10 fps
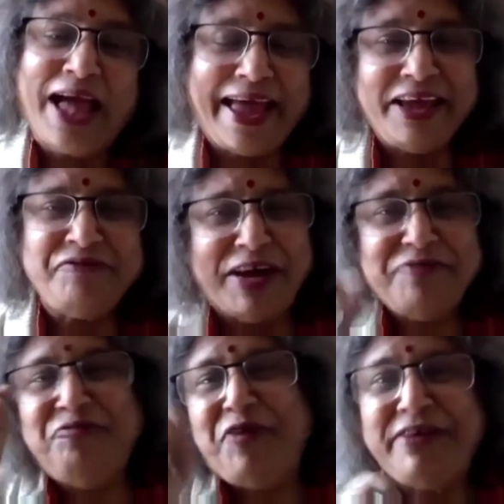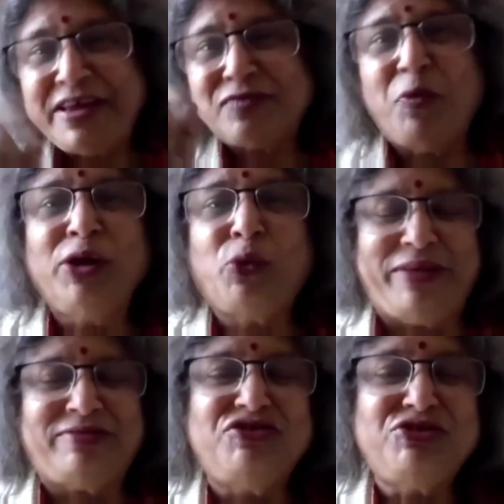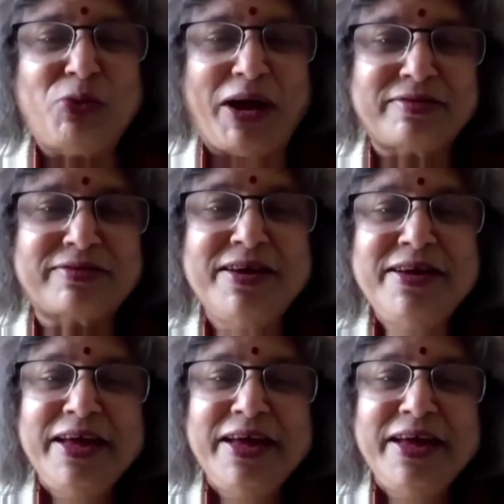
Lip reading: I had one very small question to ask.